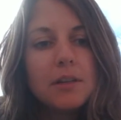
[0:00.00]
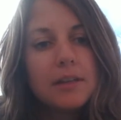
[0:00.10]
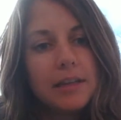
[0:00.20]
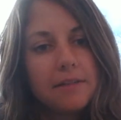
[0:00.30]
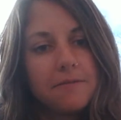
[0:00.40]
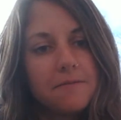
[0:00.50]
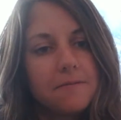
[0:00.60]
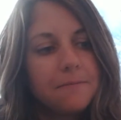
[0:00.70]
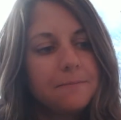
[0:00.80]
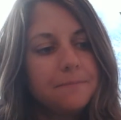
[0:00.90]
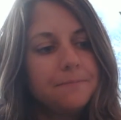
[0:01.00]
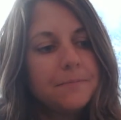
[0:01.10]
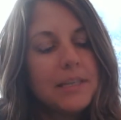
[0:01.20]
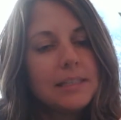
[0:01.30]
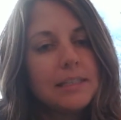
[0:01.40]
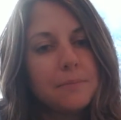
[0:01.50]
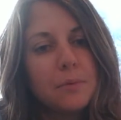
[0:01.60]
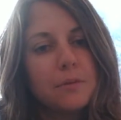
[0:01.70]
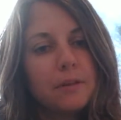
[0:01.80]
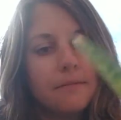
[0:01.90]
leaf.
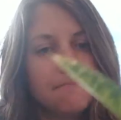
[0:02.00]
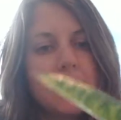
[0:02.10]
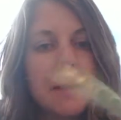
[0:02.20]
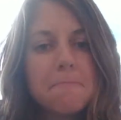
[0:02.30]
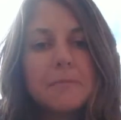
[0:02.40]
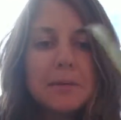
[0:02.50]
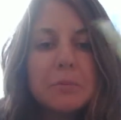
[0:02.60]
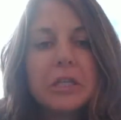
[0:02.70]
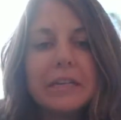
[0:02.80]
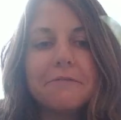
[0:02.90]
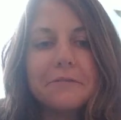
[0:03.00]
Simple leaf.